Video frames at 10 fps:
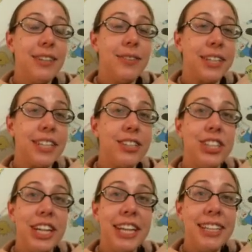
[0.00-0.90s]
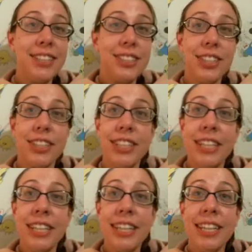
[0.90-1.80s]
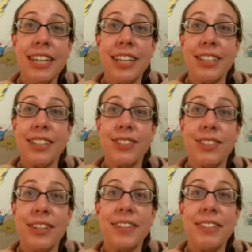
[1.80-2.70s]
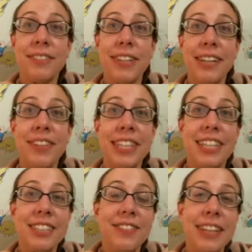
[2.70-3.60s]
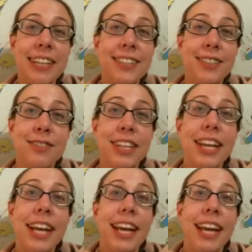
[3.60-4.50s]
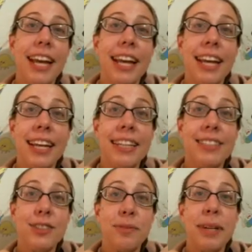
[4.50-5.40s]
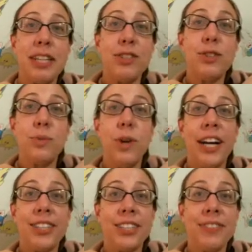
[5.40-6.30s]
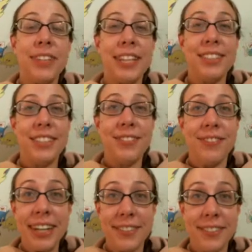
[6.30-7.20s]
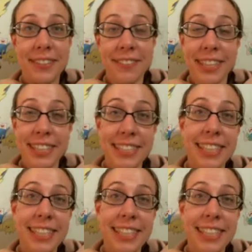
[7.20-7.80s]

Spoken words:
We're going to change the color. So I'm going to find my color panel, or my swatches panel is my favorite.